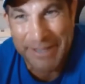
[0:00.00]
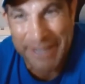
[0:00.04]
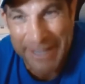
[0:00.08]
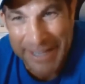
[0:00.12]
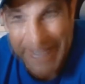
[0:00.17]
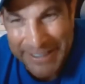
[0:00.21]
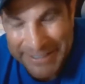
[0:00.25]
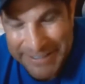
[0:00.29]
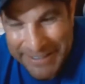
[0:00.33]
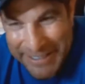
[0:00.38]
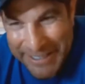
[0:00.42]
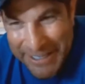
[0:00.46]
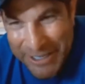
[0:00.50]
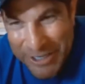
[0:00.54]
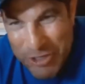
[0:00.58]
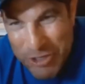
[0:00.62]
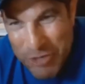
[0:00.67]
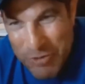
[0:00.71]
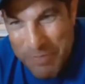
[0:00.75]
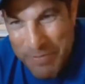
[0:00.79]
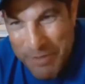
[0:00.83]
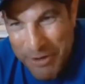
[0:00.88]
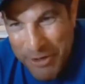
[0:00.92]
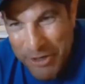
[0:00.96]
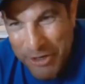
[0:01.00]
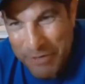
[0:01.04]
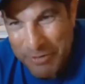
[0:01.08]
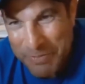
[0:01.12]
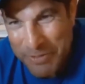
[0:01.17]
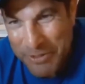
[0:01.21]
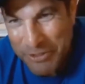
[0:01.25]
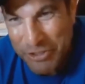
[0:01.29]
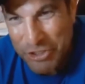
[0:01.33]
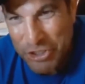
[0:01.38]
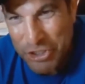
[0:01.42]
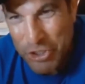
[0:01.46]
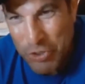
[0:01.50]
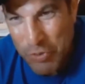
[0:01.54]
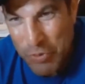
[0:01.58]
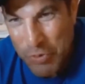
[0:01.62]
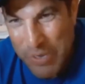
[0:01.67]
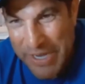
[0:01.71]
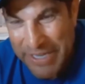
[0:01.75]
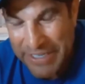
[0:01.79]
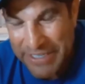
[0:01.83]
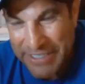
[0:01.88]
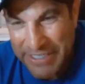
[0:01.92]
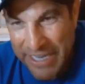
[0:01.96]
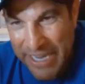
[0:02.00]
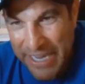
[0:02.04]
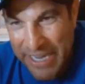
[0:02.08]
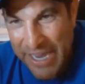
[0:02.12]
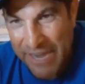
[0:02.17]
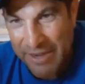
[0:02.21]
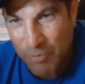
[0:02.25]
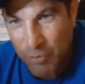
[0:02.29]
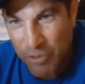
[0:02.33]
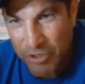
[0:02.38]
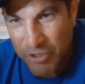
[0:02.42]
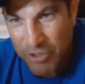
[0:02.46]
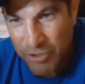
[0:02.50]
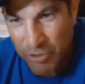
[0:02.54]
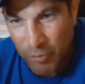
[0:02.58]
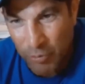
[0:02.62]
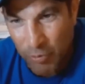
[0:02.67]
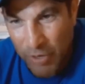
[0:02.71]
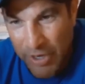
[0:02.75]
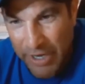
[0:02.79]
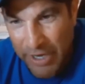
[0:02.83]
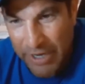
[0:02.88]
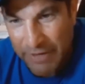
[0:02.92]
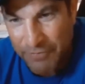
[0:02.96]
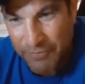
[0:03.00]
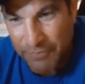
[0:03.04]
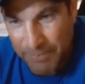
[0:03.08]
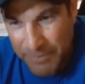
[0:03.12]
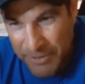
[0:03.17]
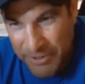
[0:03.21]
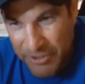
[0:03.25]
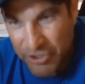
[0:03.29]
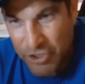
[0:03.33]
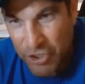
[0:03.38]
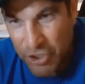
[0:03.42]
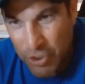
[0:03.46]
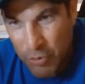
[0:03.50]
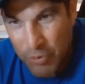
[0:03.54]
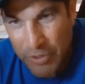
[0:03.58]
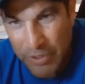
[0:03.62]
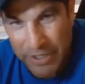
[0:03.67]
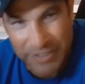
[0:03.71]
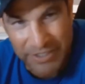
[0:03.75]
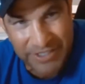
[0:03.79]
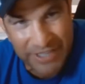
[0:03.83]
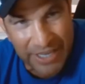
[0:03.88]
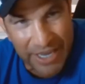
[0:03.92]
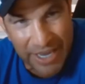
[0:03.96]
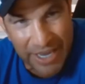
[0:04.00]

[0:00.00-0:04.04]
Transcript: I think you married Miss USA. Wasn't your wife Miss USA?